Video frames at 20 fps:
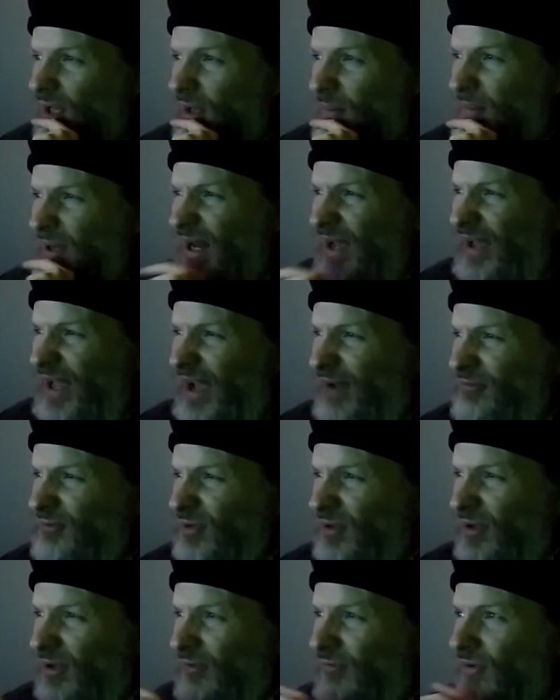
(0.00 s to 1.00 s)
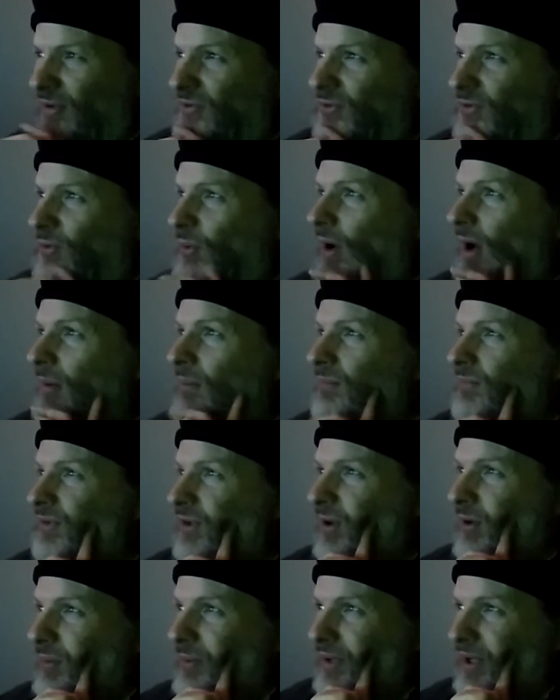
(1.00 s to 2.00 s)
bit after their first two albums,
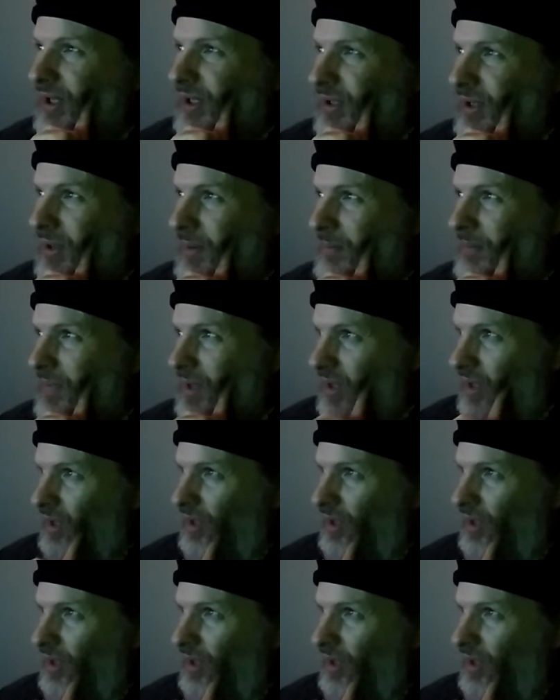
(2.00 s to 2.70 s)
though, and then